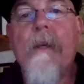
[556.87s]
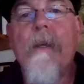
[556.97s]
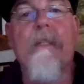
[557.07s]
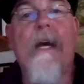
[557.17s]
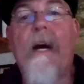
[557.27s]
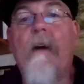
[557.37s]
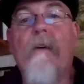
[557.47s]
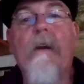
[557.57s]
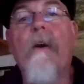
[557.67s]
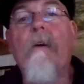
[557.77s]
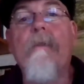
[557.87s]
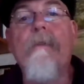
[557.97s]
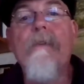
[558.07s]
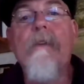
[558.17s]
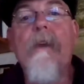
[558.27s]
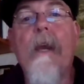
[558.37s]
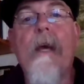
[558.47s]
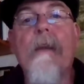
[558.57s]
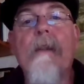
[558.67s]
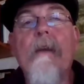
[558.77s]
built into alcoves.
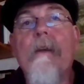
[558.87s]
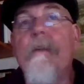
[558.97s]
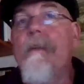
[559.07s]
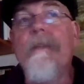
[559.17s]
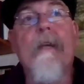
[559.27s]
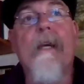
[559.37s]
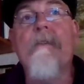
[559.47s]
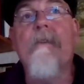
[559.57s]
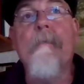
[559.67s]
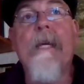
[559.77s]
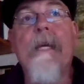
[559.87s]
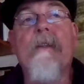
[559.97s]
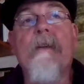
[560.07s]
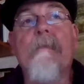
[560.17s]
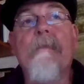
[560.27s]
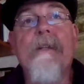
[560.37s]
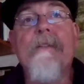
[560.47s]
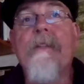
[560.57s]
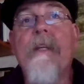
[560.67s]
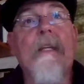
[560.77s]
And these sites are amazing. They're
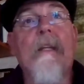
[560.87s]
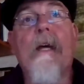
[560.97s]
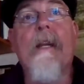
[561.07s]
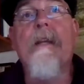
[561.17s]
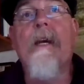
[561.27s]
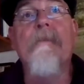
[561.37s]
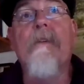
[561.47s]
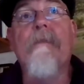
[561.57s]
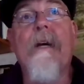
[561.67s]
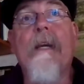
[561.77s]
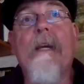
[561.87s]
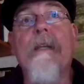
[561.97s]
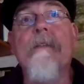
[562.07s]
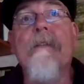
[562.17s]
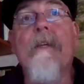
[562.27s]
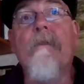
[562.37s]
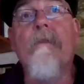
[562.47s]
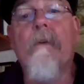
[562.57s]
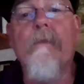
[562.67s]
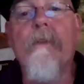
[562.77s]
pristine. A lot of times you'll find things that you
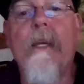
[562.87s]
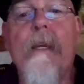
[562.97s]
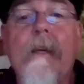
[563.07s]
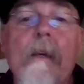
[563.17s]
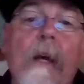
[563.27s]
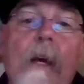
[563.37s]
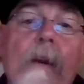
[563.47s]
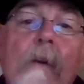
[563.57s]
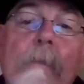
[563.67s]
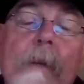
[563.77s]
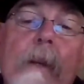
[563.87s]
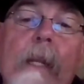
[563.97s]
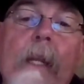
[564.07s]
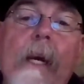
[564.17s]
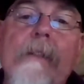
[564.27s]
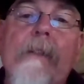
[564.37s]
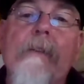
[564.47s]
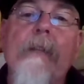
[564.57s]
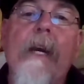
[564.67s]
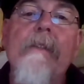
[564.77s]
don't see on open archaeological
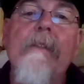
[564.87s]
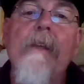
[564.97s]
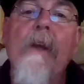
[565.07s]
sites.